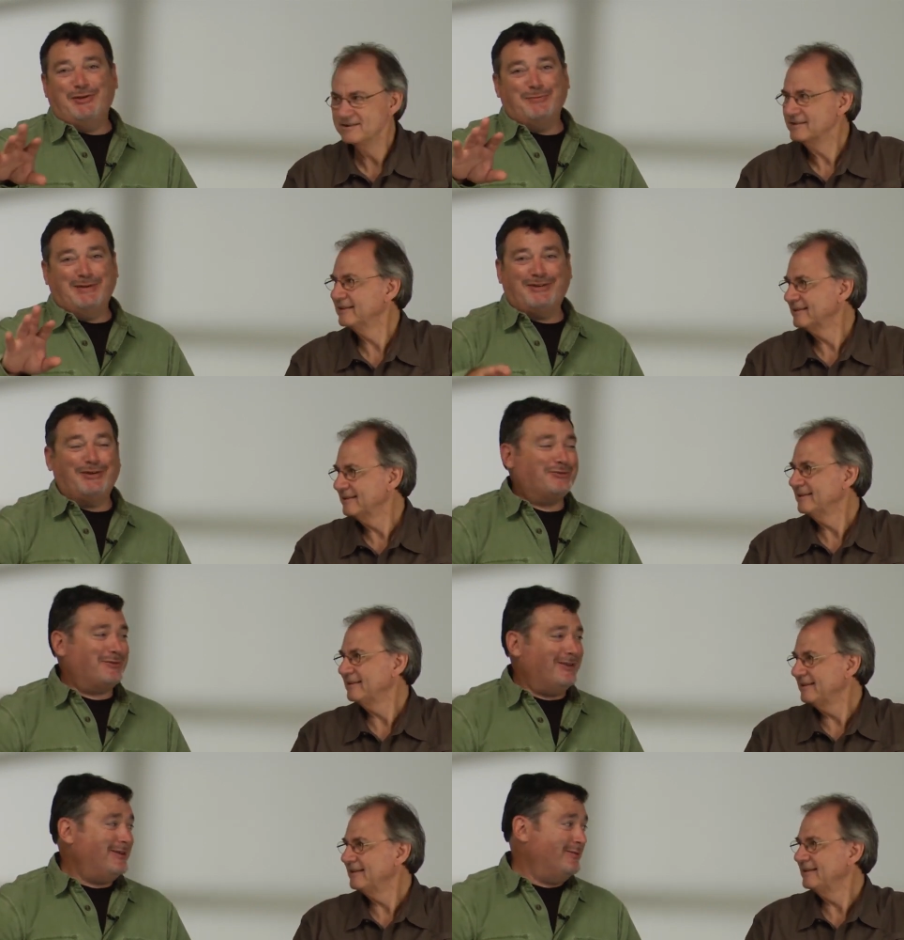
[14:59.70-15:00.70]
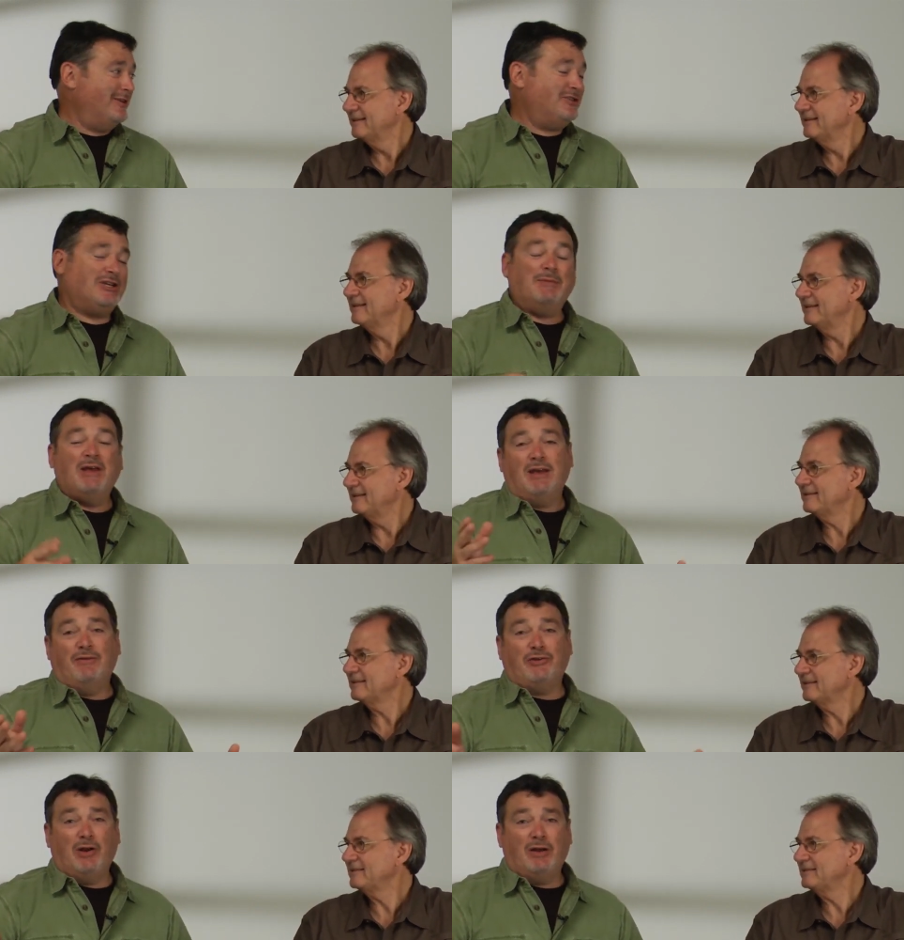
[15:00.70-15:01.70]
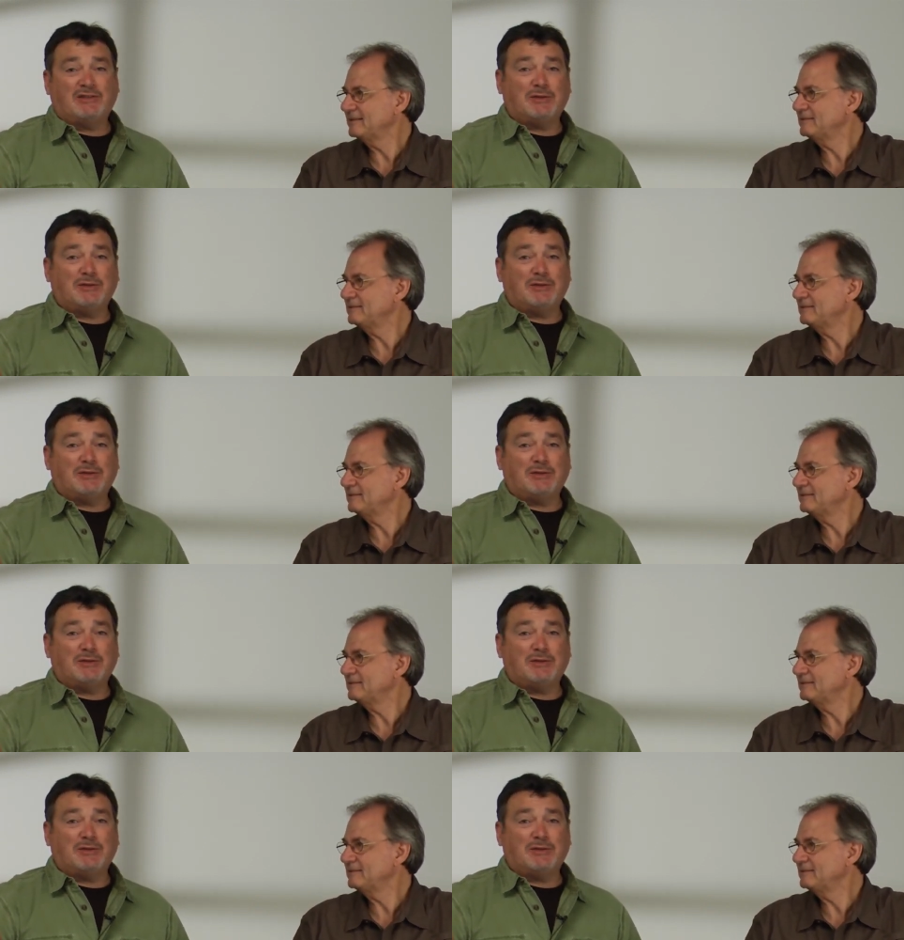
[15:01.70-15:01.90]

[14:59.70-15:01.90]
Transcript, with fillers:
Speaker 1: though the material's relatively cheap. If you don't have a